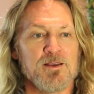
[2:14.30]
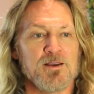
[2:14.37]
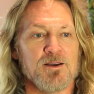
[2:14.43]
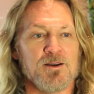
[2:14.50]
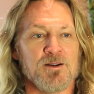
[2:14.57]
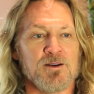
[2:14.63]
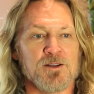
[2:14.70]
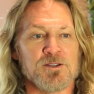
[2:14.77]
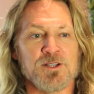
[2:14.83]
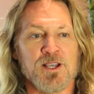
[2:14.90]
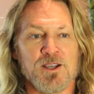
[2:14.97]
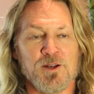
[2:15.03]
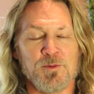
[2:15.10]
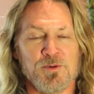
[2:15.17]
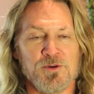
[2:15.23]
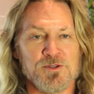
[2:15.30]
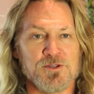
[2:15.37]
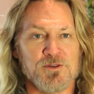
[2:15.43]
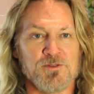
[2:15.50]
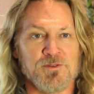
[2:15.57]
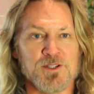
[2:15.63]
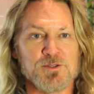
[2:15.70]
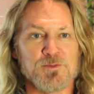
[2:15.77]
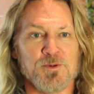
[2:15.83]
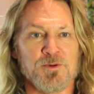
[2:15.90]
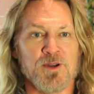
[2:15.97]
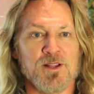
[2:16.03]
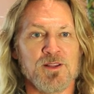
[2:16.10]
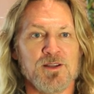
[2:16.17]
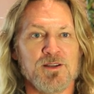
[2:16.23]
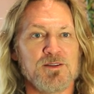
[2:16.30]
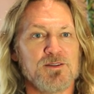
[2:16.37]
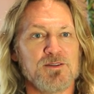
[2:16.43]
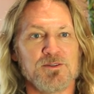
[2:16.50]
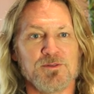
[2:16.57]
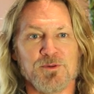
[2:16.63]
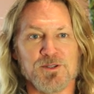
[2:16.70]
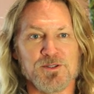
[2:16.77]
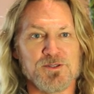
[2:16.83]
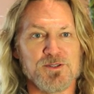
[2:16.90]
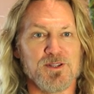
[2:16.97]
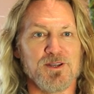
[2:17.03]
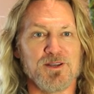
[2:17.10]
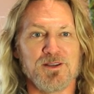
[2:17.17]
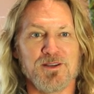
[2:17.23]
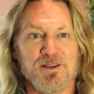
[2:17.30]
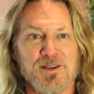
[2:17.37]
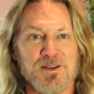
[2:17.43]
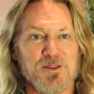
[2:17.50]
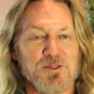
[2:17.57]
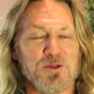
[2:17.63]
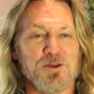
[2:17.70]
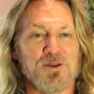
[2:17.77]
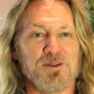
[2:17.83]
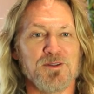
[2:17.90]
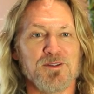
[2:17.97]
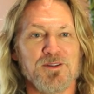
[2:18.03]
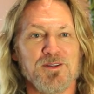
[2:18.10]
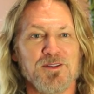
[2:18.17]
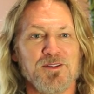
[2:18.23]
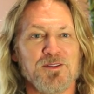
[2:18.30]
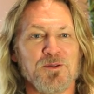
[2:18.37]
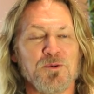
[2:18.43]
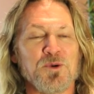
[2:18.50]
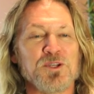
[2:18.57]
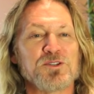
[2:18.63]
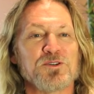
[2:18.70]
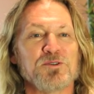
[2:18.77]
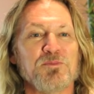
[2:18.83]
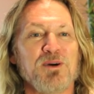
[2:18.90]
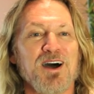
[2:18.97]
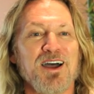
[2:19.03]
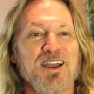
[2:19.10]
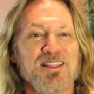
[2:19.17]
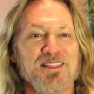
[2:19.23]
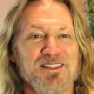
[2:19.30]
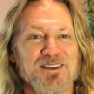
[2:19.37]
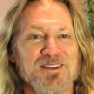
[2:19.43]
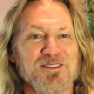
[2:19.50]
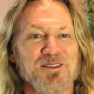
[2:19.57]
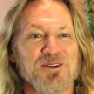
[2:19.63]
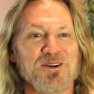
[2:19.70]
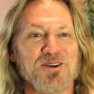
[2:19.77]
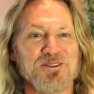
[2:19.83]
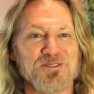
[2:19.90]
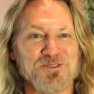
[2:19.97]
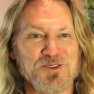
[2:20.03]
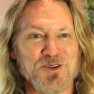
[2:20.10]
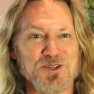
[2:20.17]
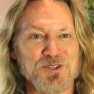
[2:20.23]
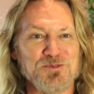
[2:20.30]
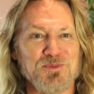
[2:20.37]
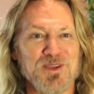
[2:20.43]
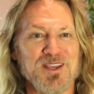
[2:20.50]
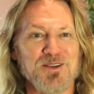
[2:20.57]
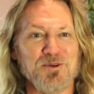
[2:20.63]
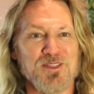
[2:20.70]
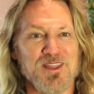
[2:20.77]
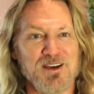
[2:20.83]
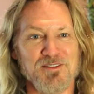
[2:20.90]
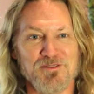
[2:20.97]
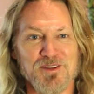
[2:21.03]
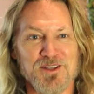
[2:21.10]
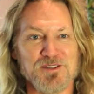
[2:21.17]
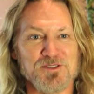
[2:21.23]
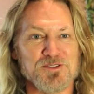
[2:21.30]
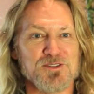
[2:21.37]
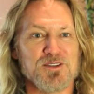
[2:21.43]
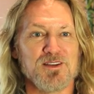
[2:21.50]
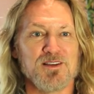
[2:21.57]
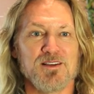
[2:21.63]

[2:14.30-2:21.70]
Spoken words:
Our executive producer, Vince Morella, was the wizard behind the curtain, so to speak. Without Vince,